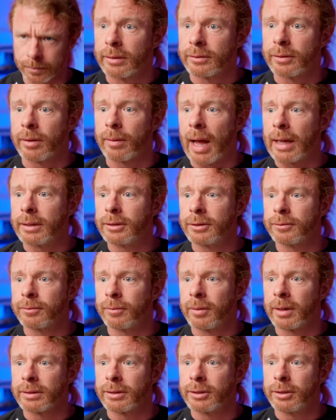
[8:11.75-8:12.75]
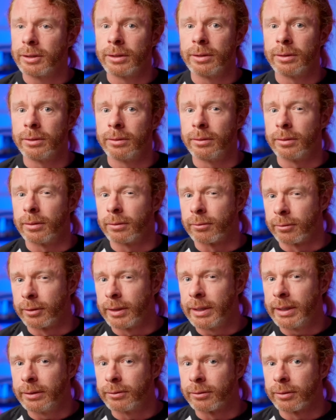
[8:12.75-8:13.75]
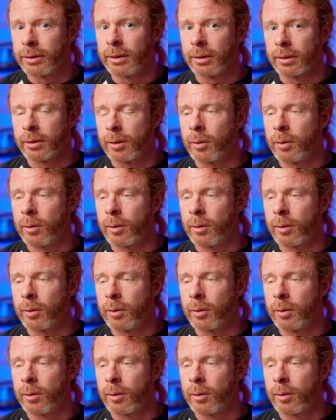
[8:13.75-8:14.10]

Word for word: So I just want to read real